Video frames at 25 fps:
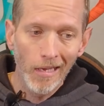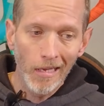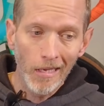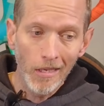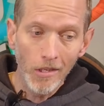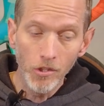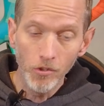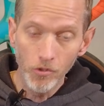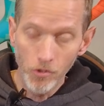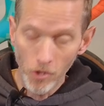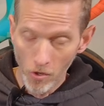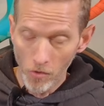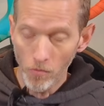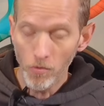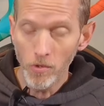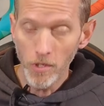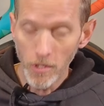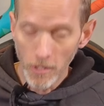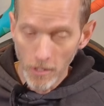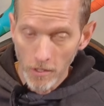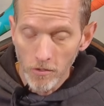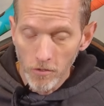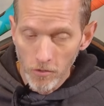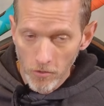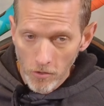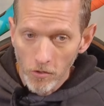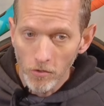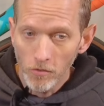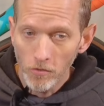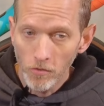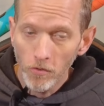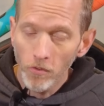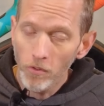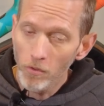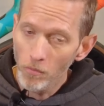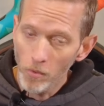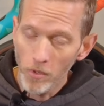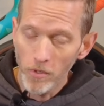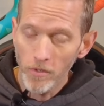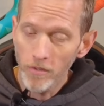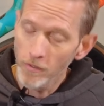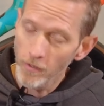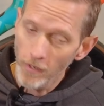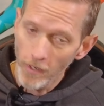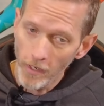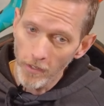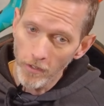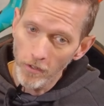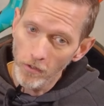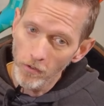You don't need to use the ones
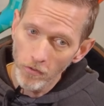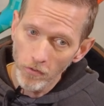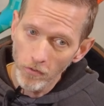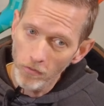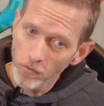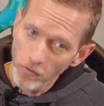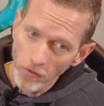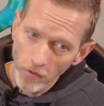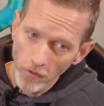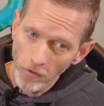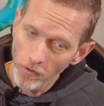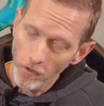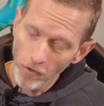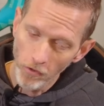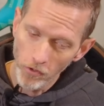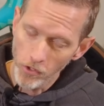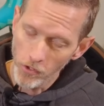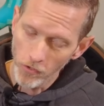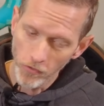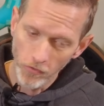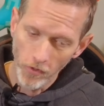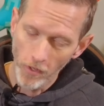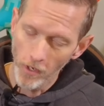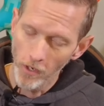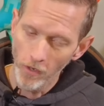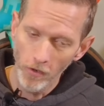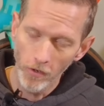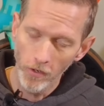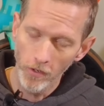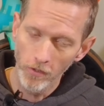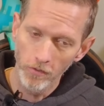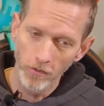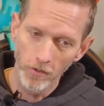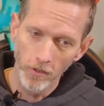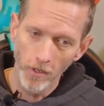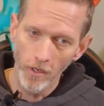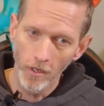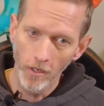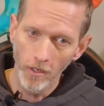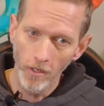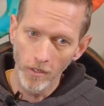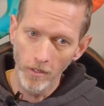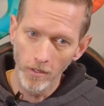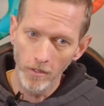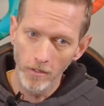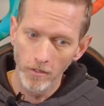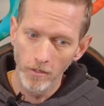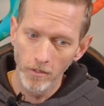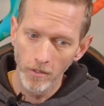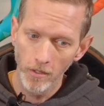that I use. They're just there as
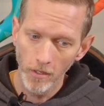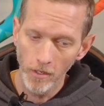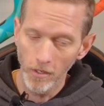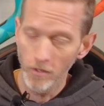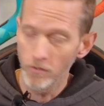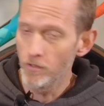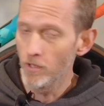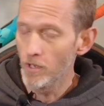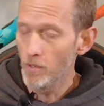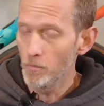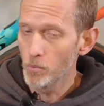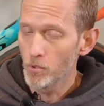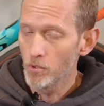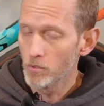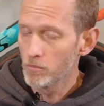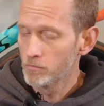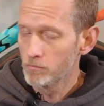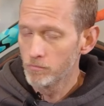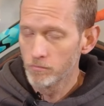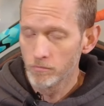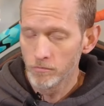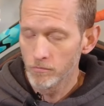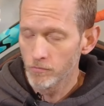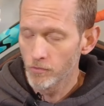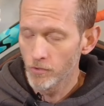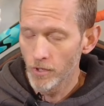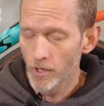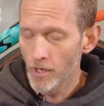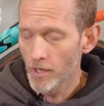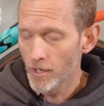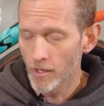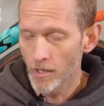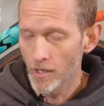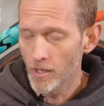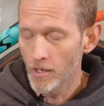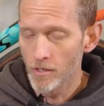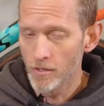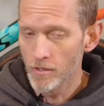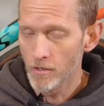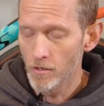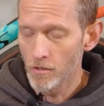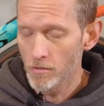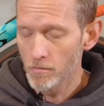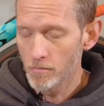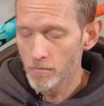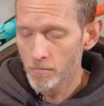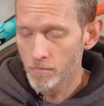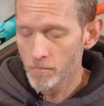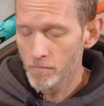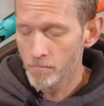an example for how to get it
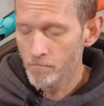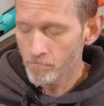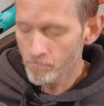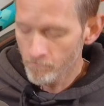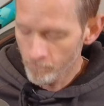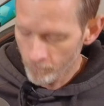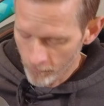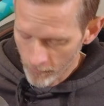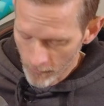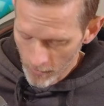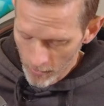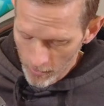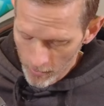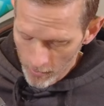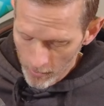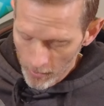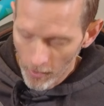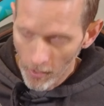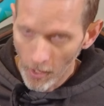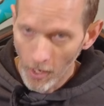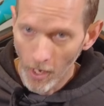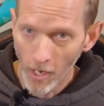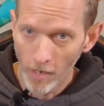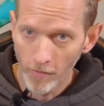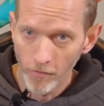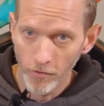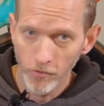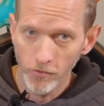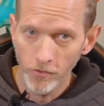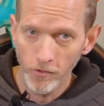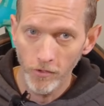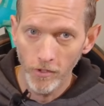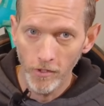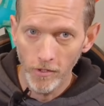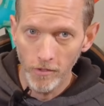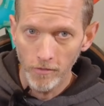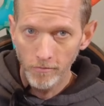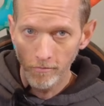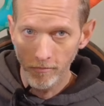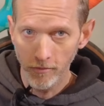done. Obviously,